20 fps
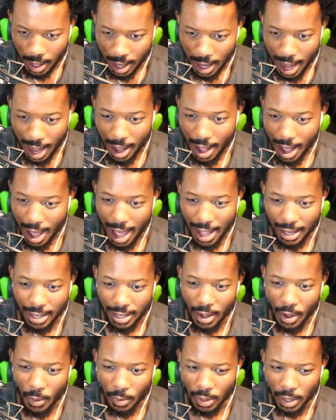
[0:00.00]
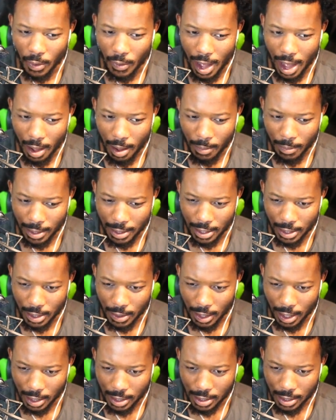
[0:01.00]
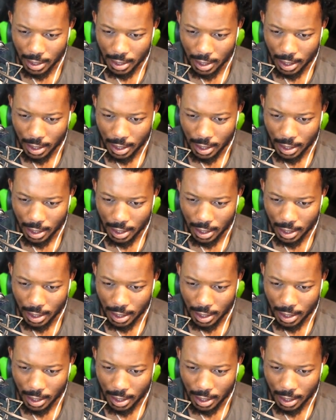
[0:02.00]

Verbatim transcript: I, I don't know how I'm meant to do this.